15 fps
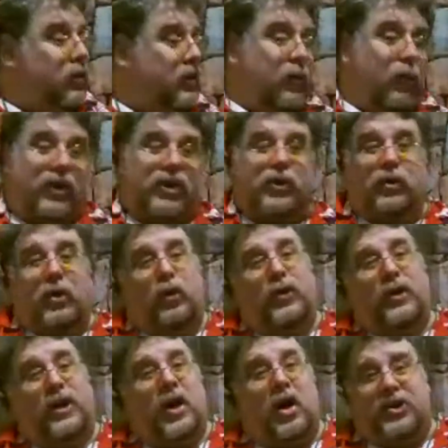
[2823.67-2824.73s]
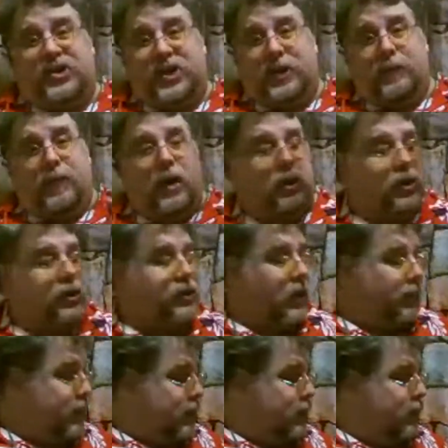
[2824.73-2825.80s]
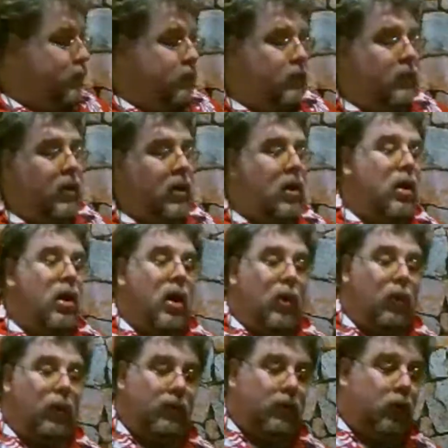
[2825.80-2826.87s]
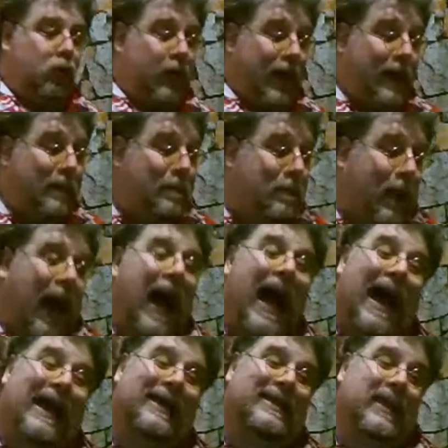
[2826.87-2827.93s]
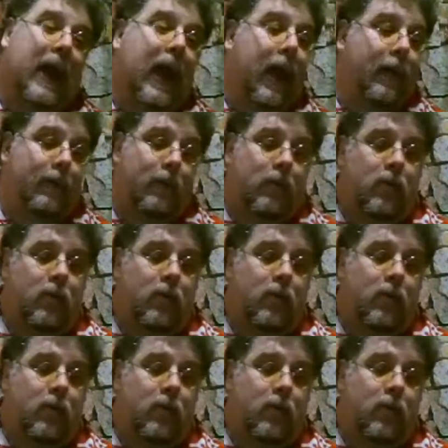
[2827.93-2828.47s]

Which will only cost you $1 or something. You can buy them.